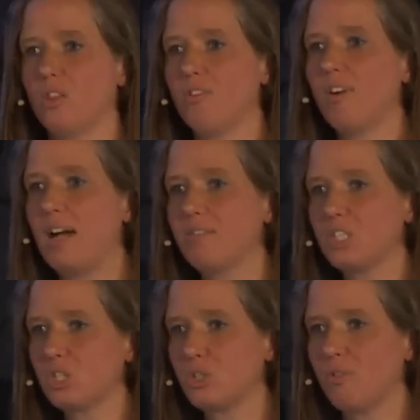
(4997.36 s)
5-year
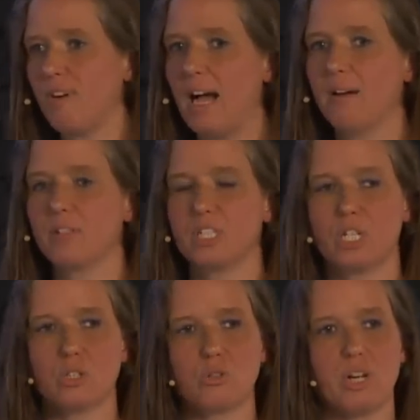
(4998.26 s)
survival in
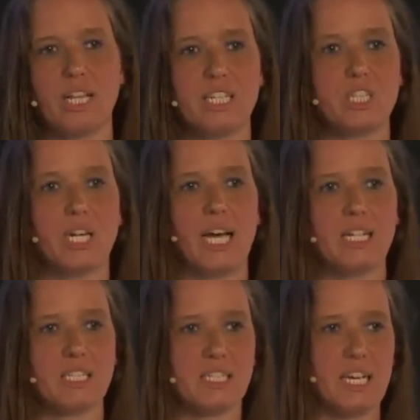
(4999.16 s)
Australia and the
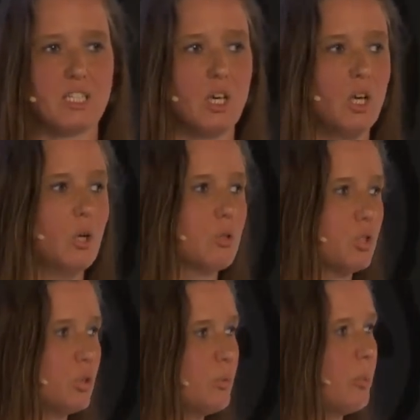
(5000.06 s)
United States was
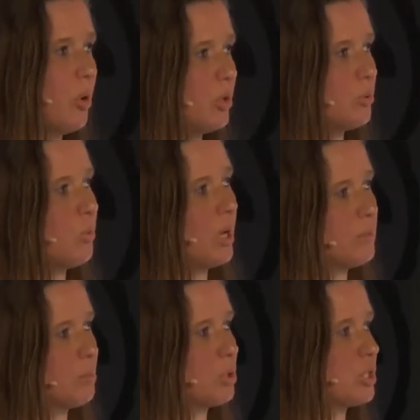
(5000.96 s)

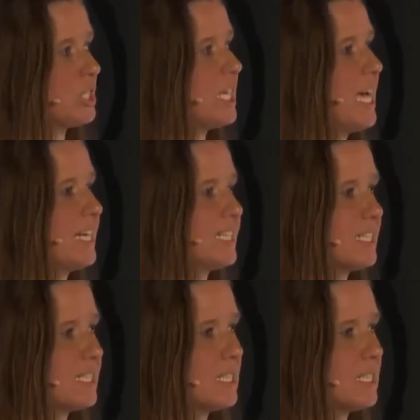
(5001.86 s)
2.1%.